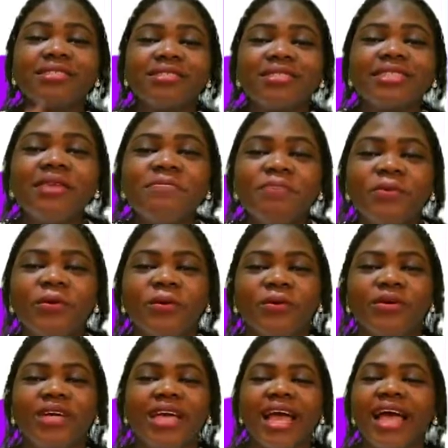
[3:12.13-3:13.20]

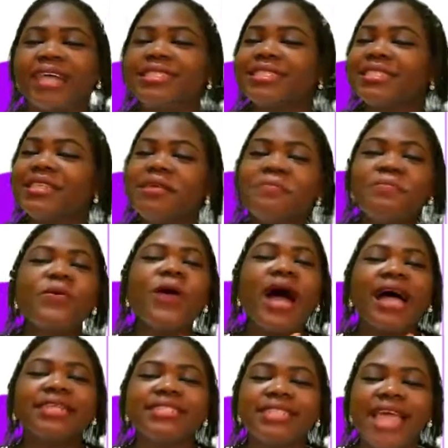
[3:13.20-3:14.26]
Simple as
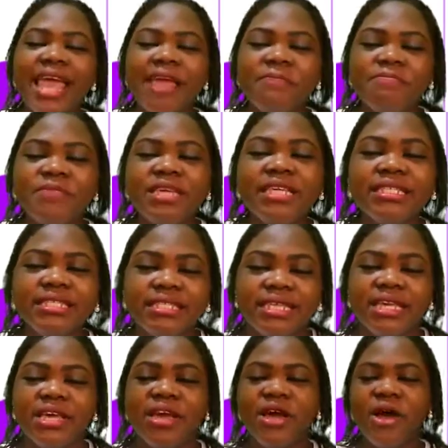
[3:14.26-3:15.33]

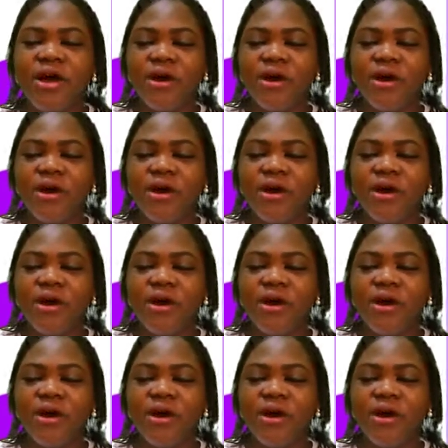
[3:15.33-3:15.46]
ABC.